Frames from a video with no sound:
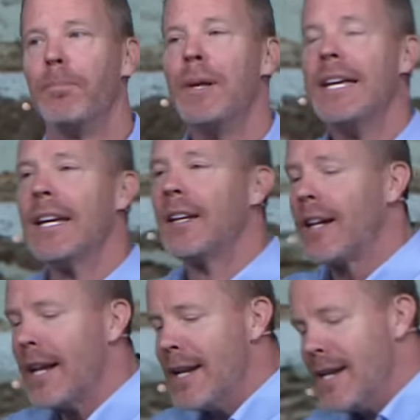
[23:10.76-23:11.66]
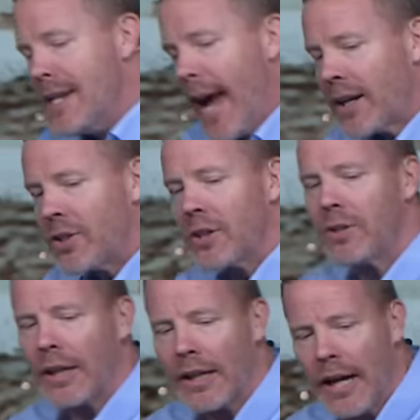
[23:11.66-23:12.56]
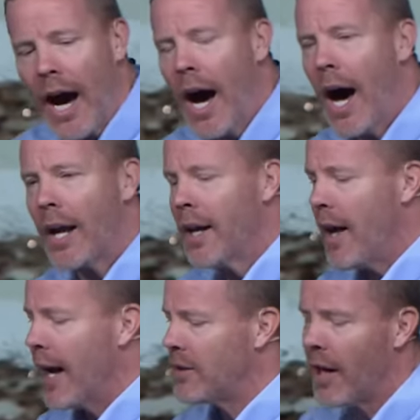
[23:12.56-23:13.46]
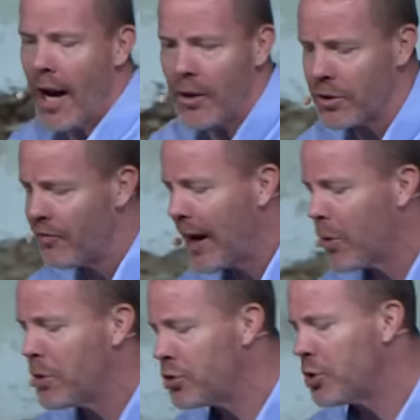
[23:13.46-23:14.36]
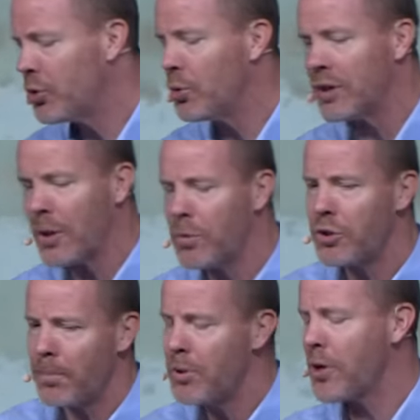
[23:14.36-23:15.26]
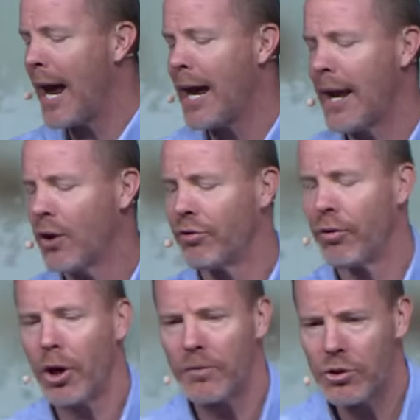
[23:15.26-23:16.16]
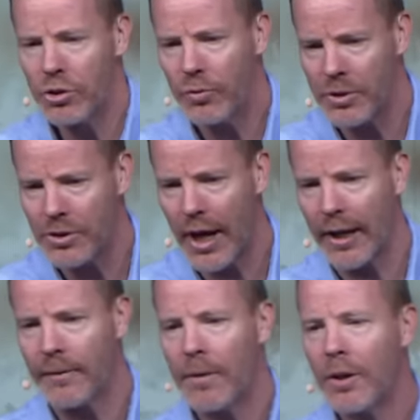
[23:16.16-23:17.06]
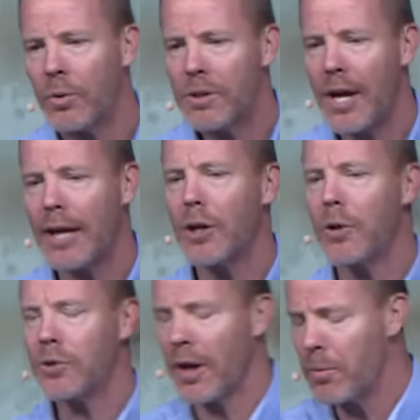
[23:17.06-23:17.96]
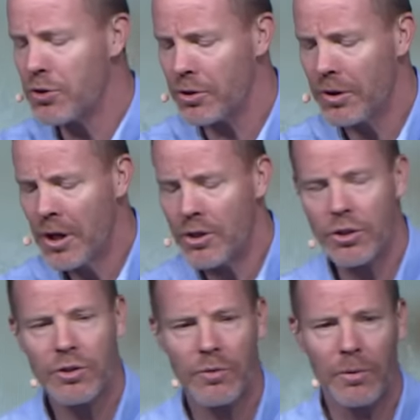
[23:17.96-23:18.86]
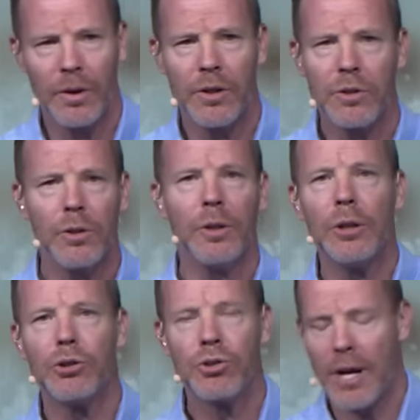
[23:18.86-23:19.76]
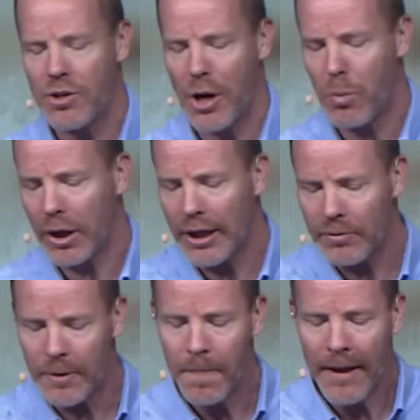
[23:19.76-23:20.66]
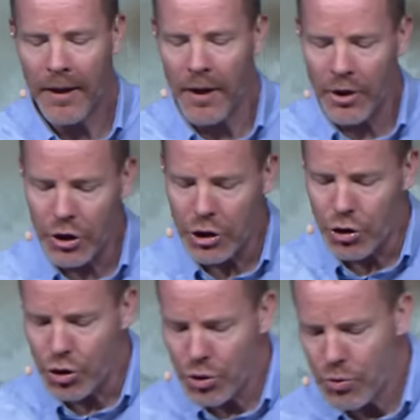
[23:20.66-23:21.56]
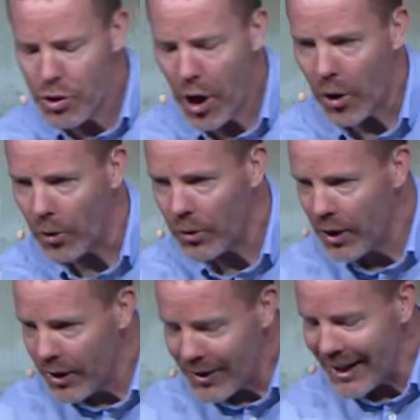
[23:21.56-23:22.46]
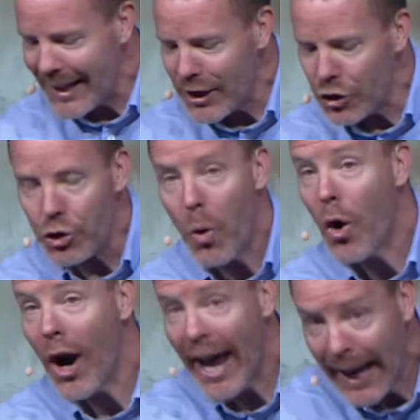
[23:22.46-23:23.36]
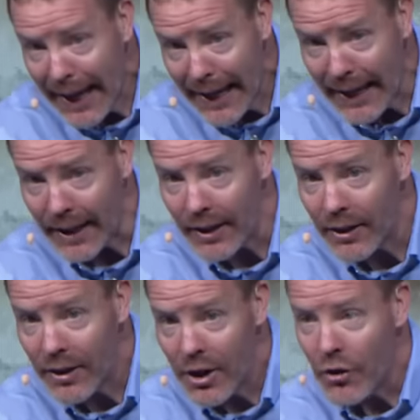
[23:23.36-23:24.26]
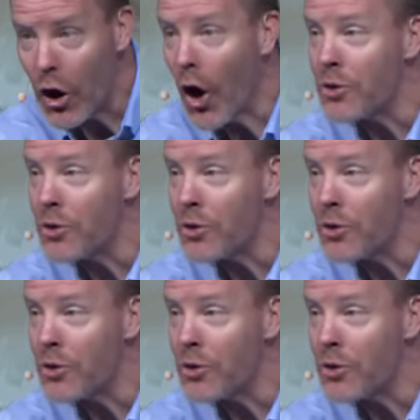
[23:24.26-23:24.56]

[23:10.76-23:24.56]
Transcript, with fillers: Being connected to God and to others. In fact, I want you to do this. I want you to put your hand out in front of you just for a second. Quit taking notes, and I want you to just, there's a little illustration I want to give you. Did you know that in your hand there are